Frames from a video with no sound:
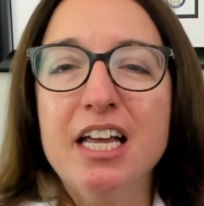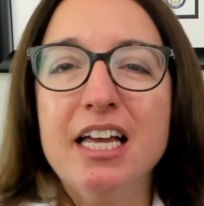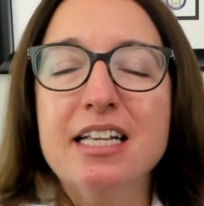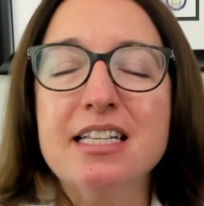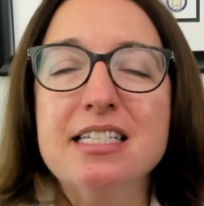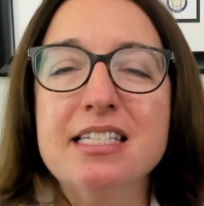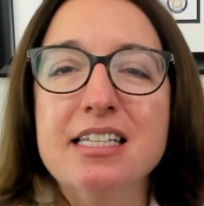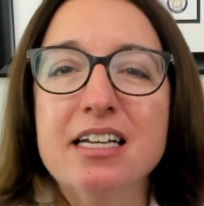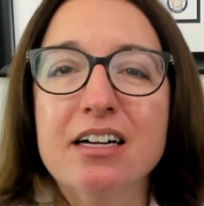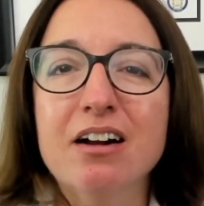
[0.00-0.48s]

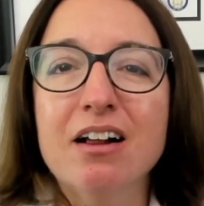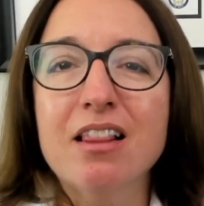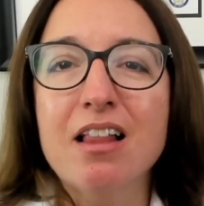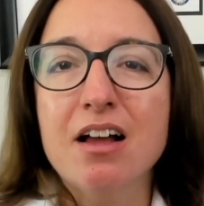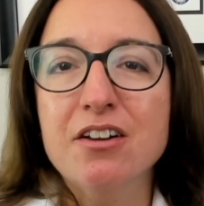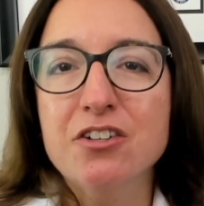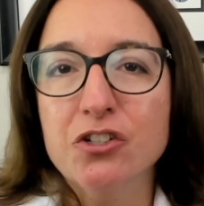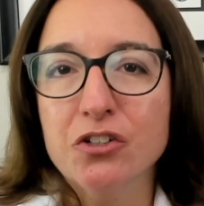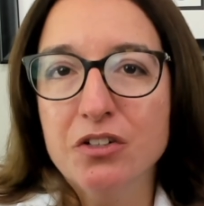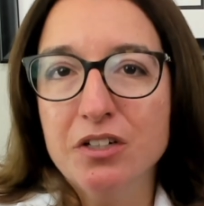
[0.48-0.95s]
and
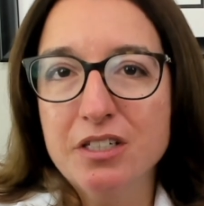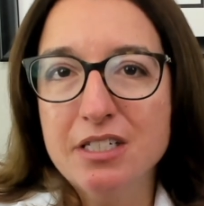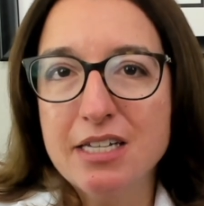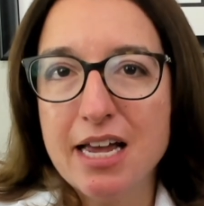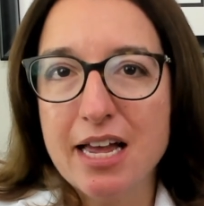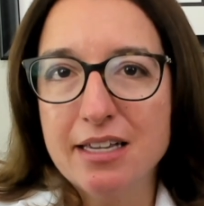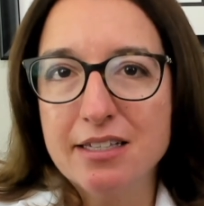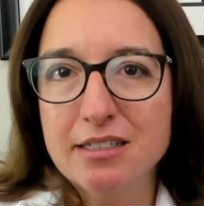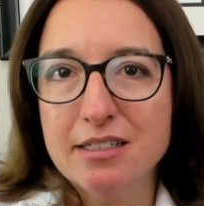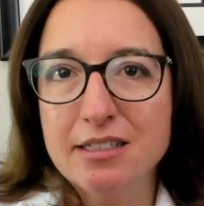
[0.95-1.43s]
serological
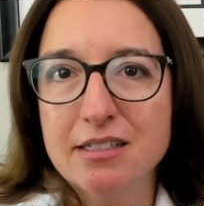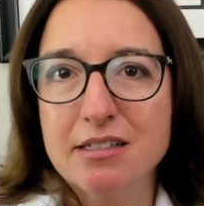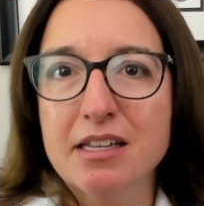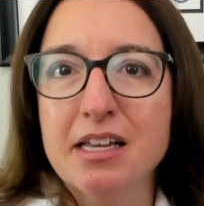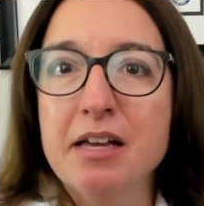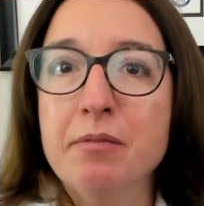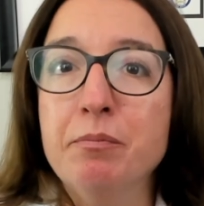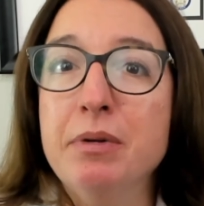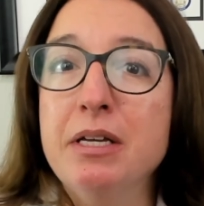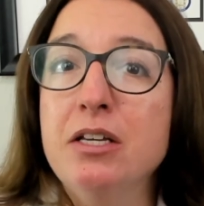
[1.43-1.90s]
tests
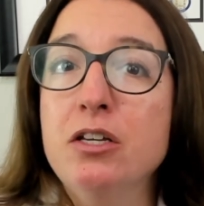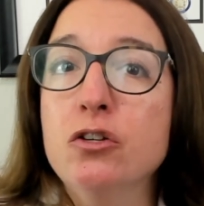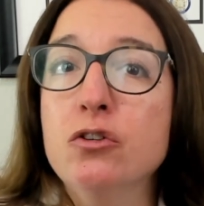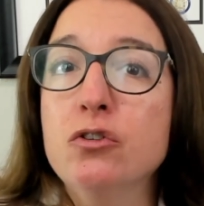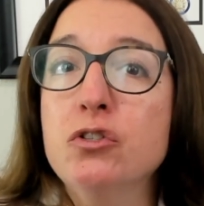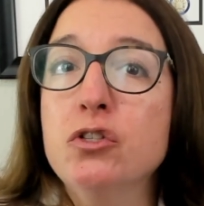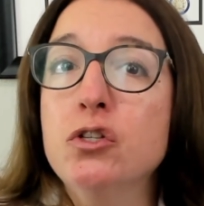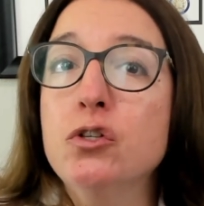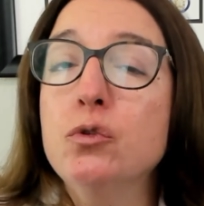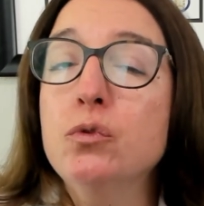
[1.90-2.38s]
can be
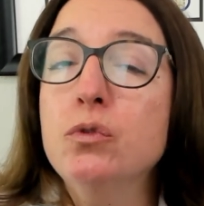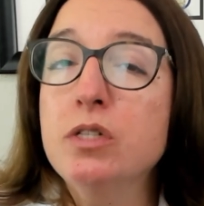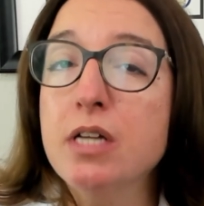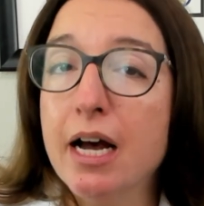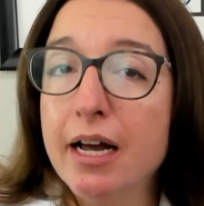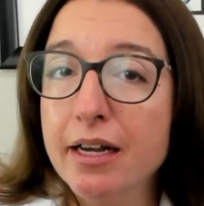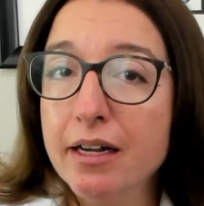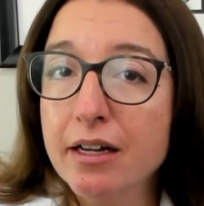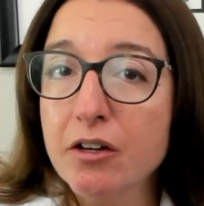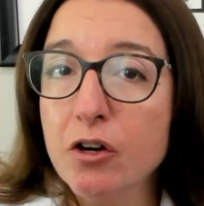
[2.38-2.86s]
used to
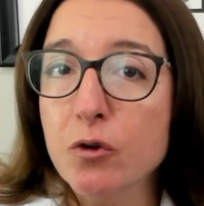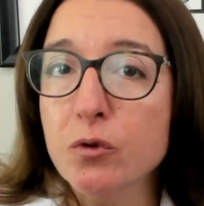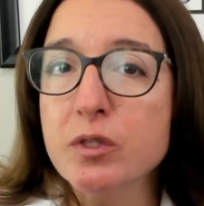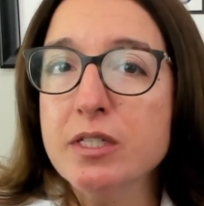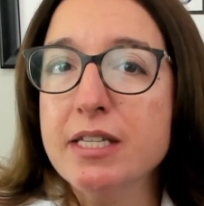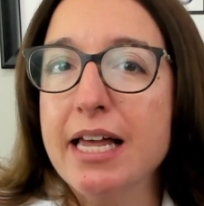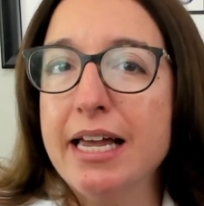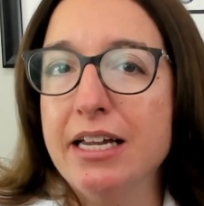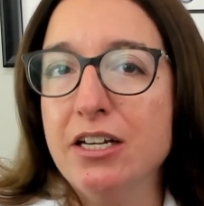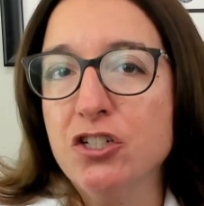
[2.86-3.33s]

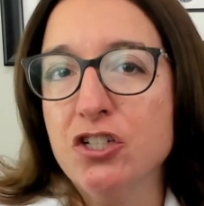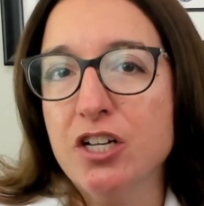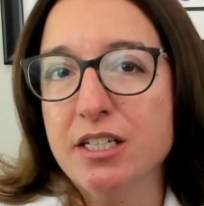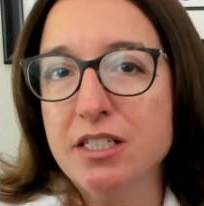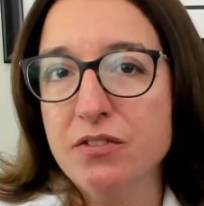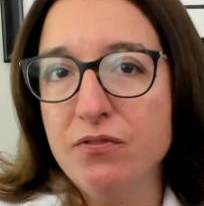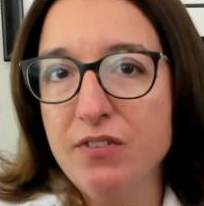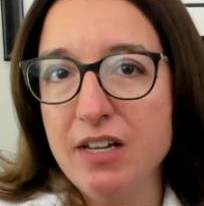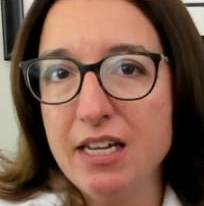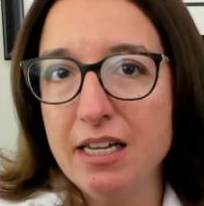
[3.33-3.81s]
diagnose
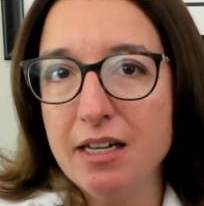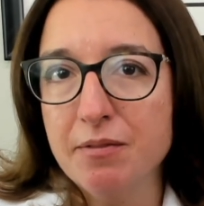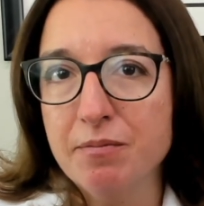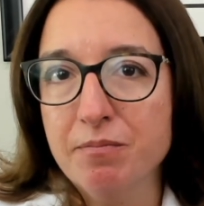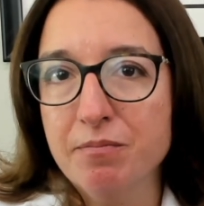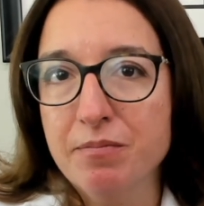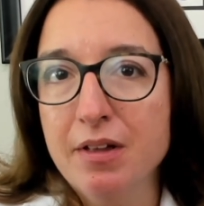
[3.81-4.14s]
HSV.